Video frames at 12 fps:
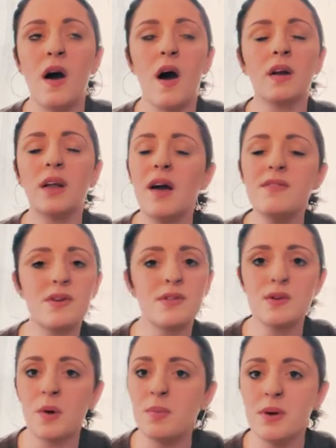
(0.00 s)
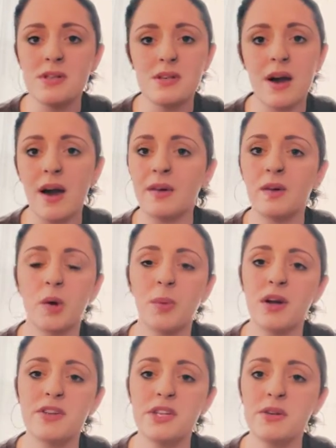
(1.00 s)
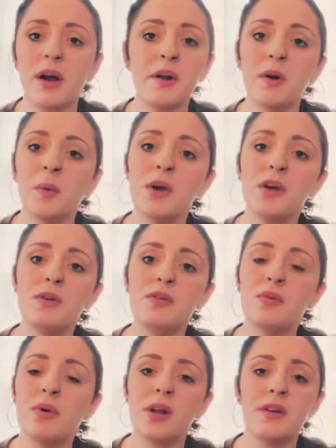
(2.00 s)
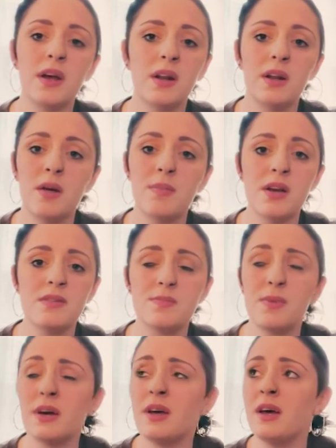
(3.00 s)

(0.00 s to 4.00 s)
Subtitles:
Our lives are so busy. I don't know about you. I don't know what you do on a day-to-day basis, but